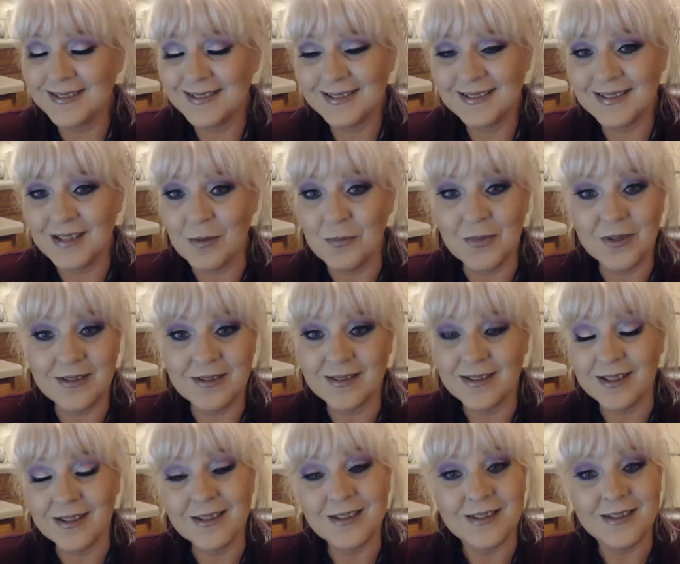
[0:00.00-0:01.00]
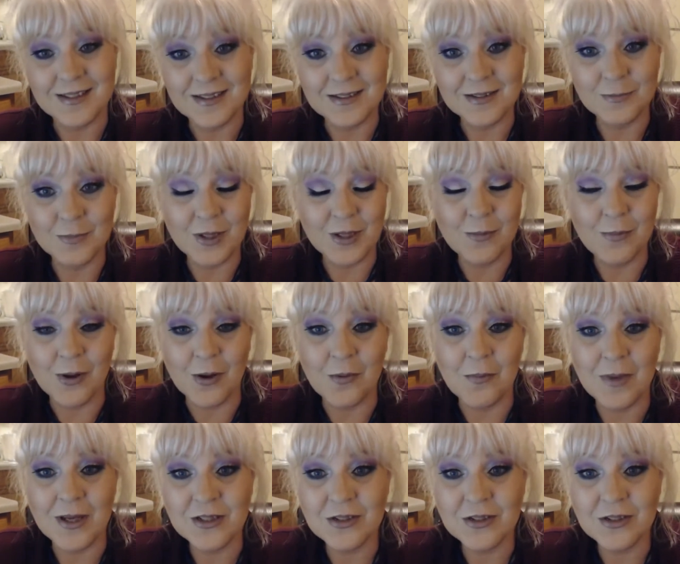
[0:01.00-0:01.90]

somebody started teasing me about my